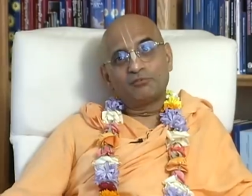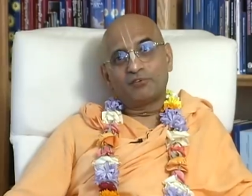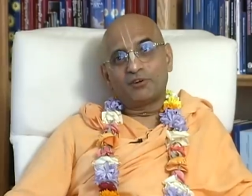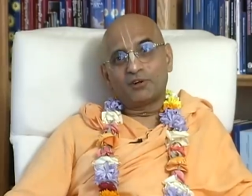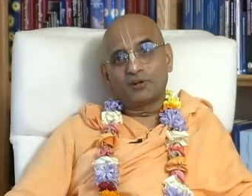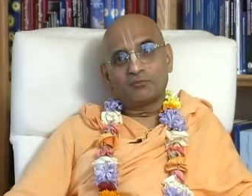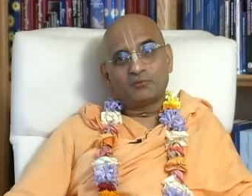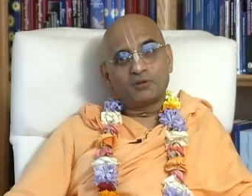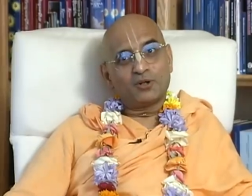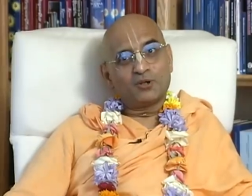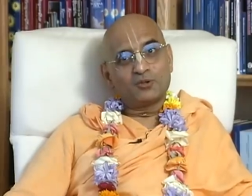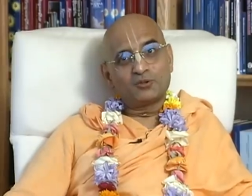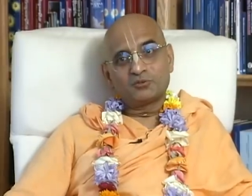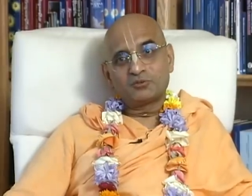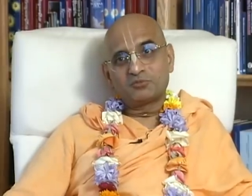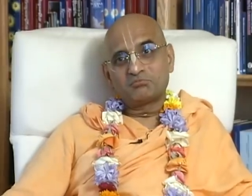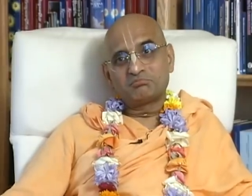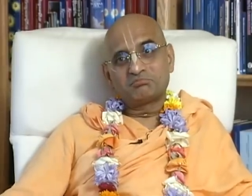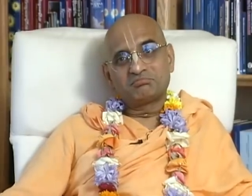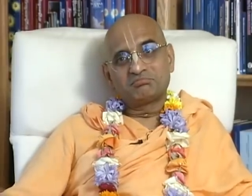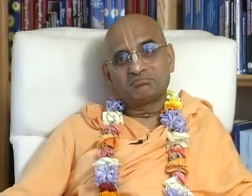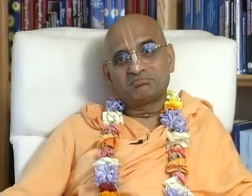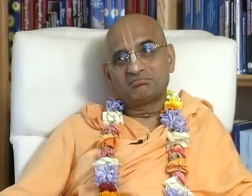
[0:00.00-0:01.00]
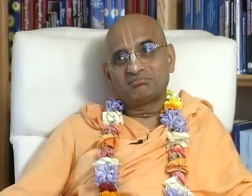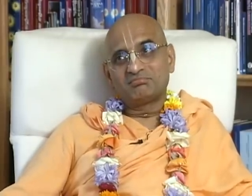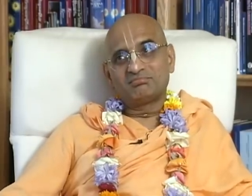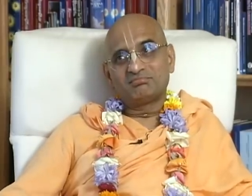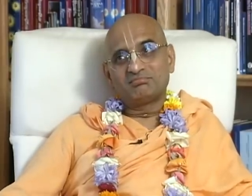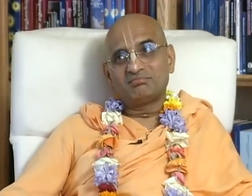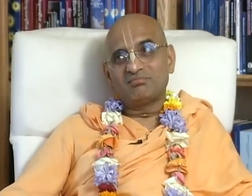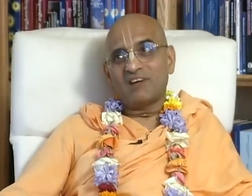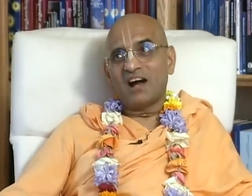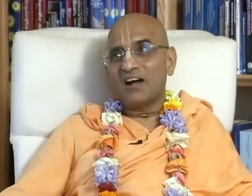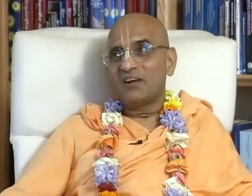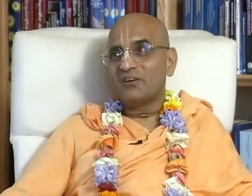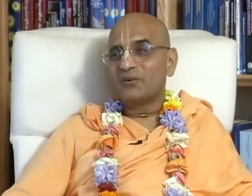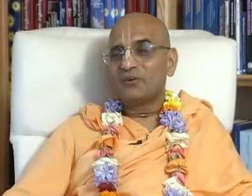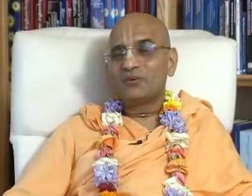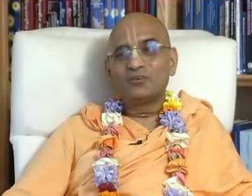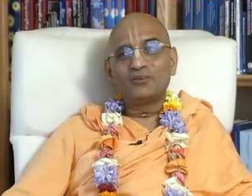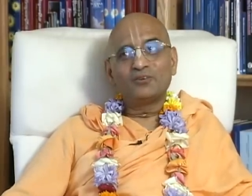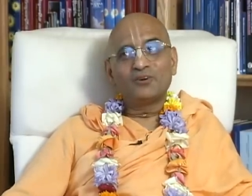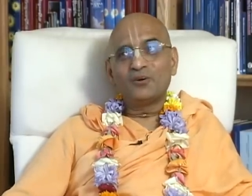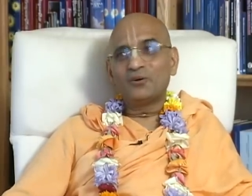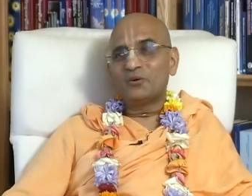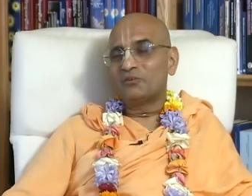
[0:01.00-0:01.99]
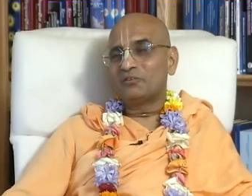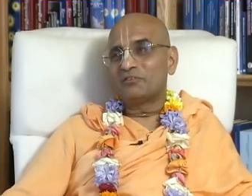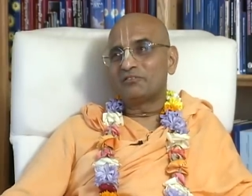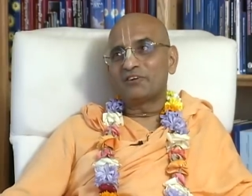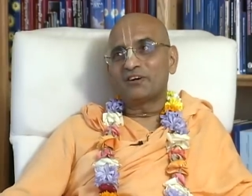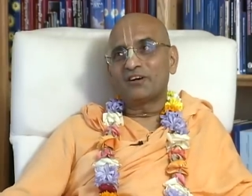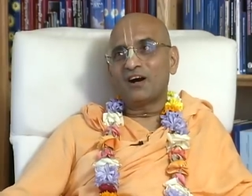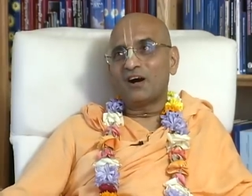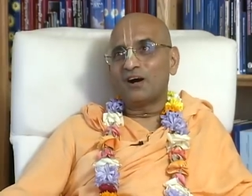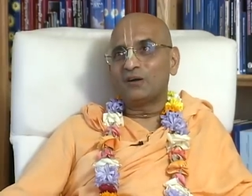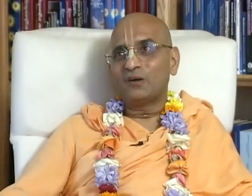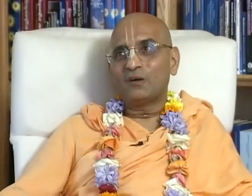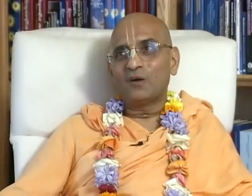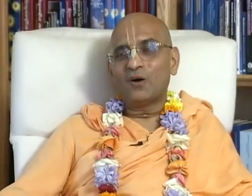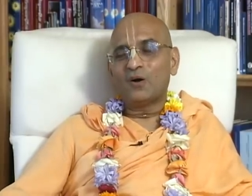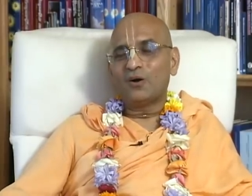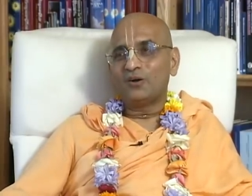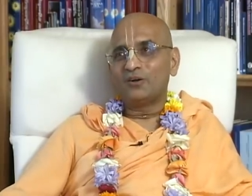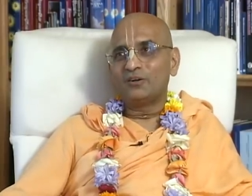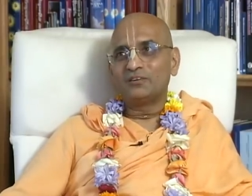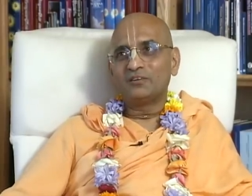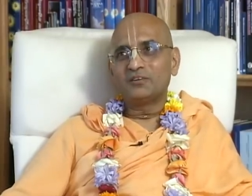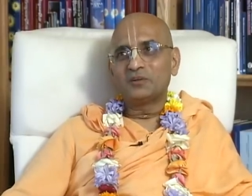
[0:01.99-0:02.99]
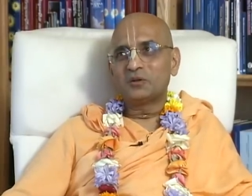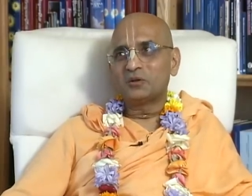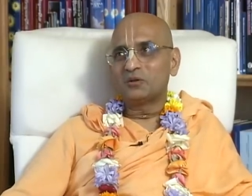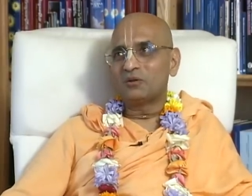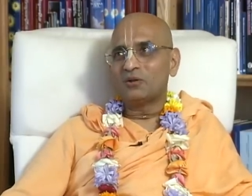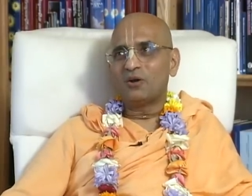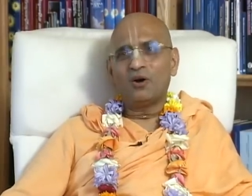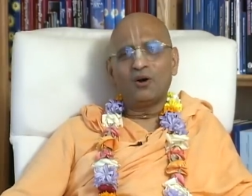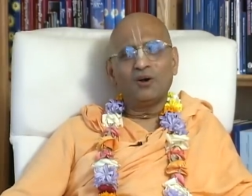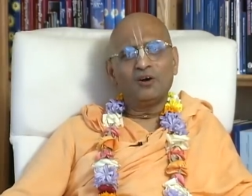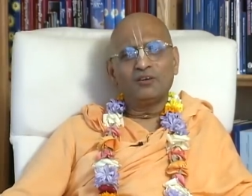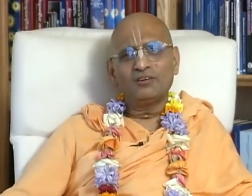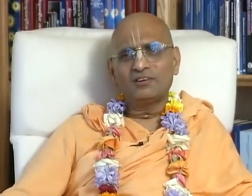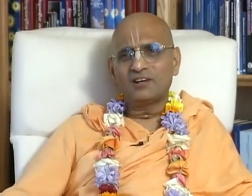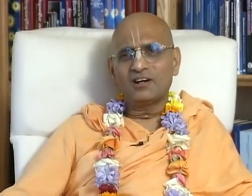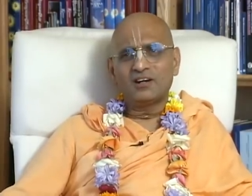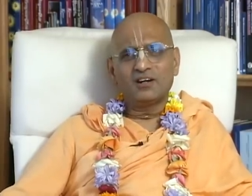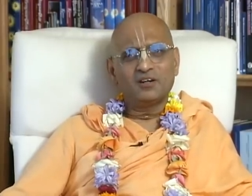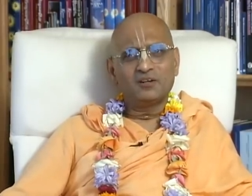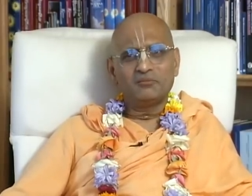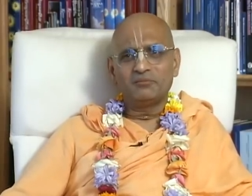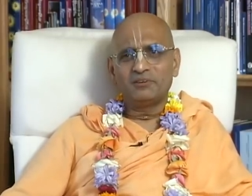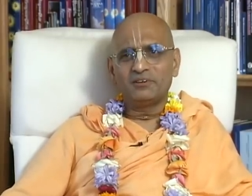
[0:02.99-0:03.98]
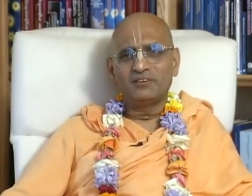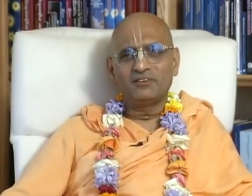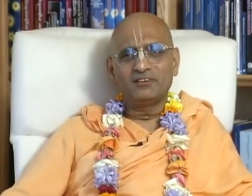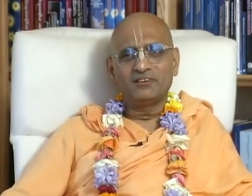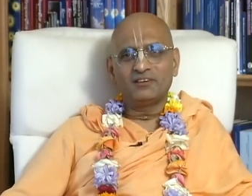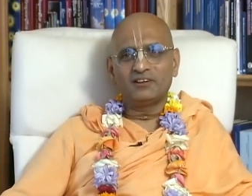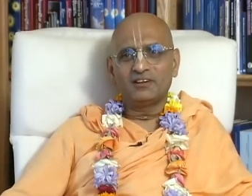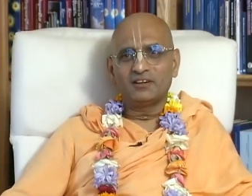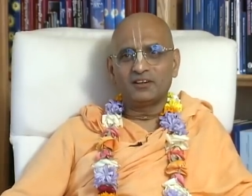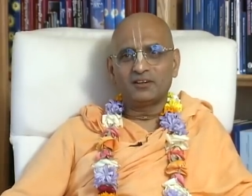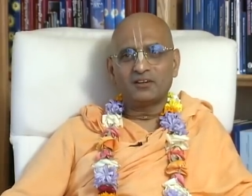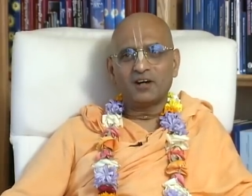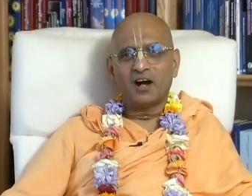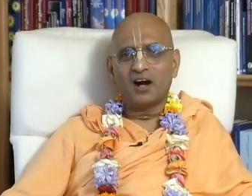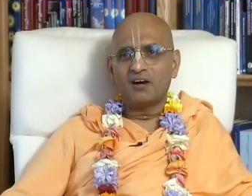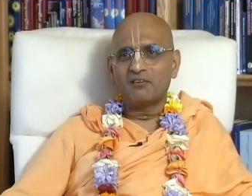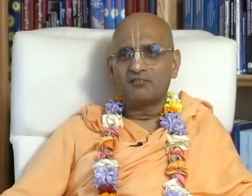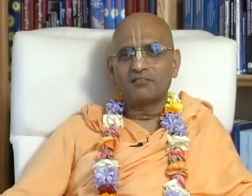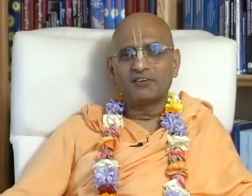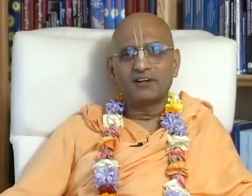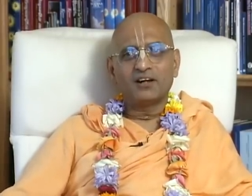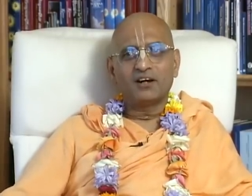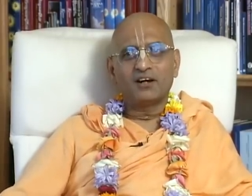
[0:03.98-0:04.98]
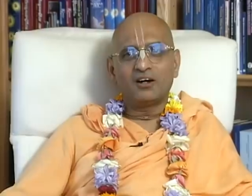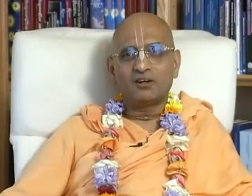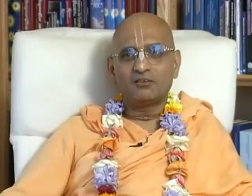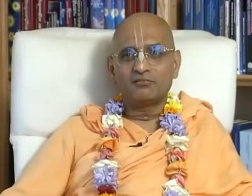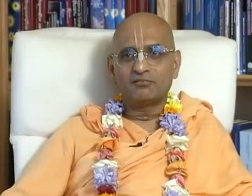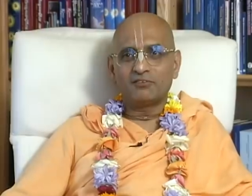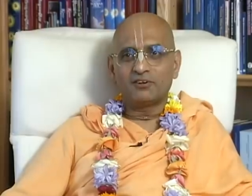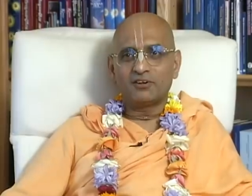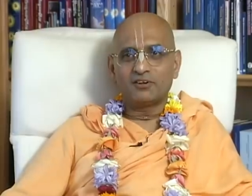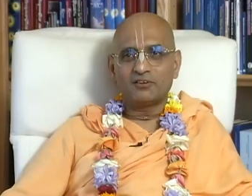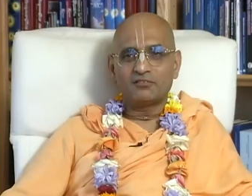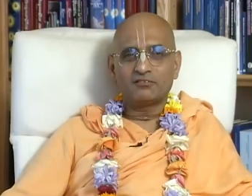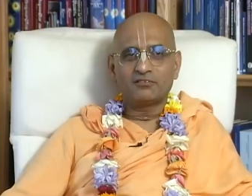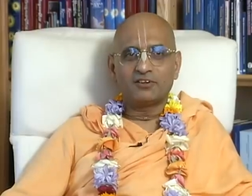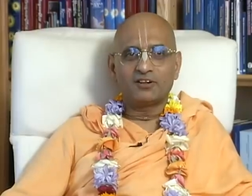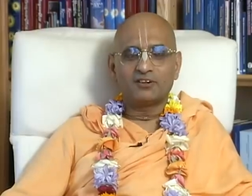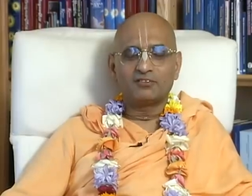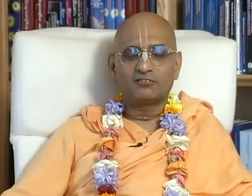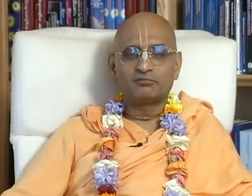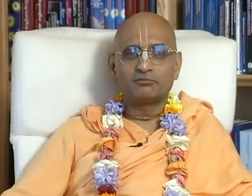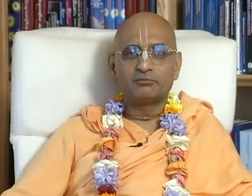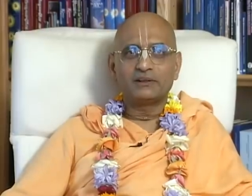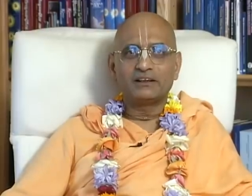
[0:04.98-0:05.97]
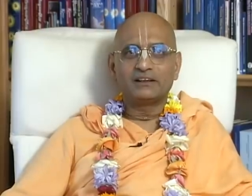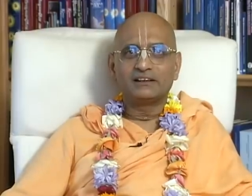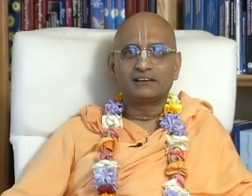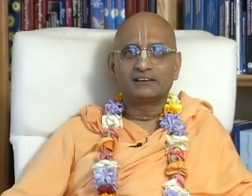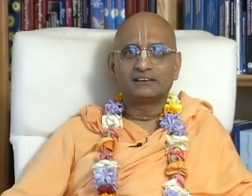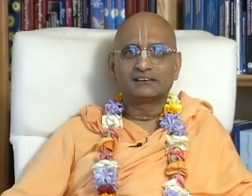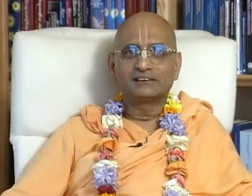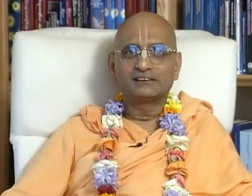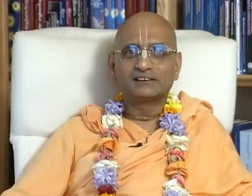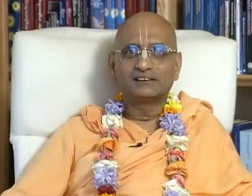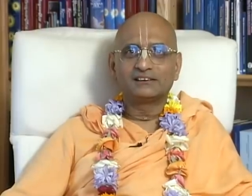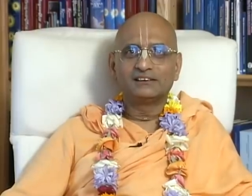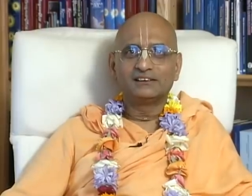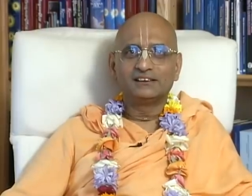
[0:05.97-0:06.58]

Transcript: for about, I don't know for how long time, like half an hour, 45 minutes.